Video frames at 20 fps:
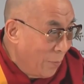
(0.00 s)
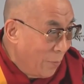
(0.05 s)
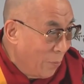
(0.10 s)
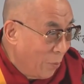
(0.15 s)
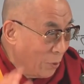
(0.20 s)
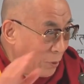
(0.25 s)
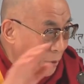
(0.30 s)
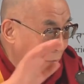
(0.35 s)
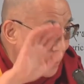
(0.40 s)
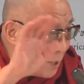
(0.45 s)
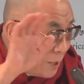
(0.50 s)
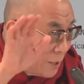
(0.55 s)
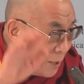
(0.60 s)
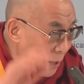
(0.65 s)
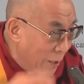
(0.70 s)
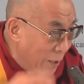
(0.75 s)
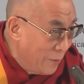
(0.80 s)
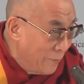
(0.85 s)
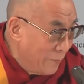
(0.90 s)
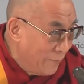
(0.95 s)
about
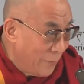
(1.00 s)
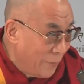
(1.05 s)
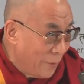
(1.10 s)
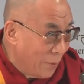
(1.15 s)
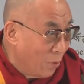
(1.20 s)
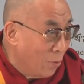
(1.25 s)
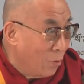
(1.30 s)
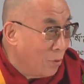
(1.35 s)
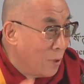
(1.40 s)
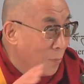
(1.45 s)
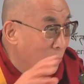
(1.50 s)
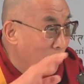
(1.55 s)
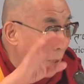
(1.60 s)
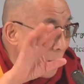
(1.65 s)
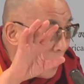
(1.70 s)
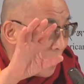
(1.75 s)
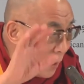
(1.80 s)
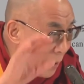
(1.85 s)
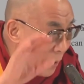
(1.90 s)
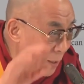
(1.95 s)
study, only
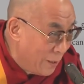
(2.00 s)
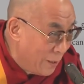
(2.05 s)
play.